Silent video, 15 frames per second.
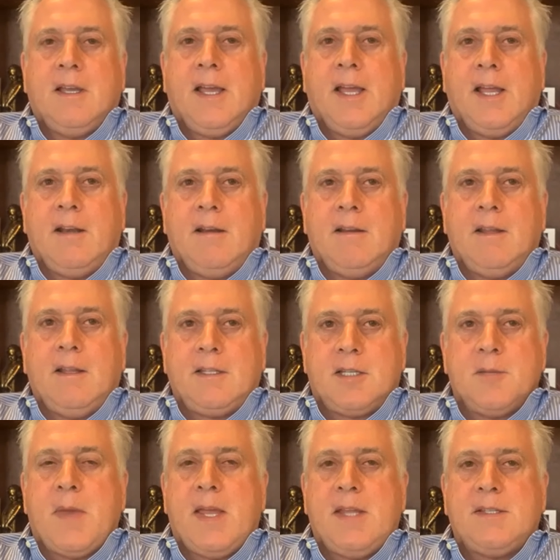And it's
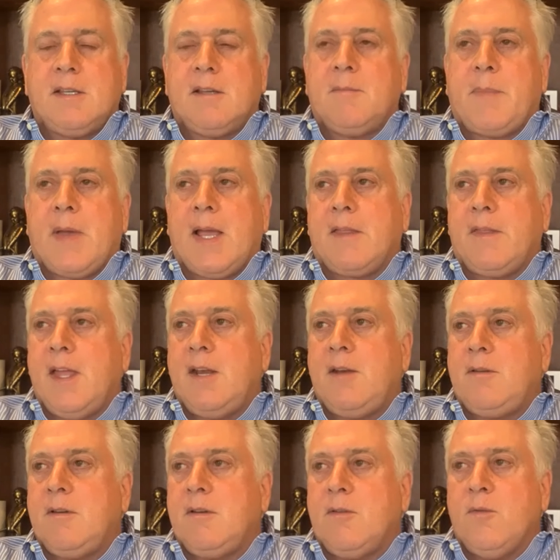amazing. Back then,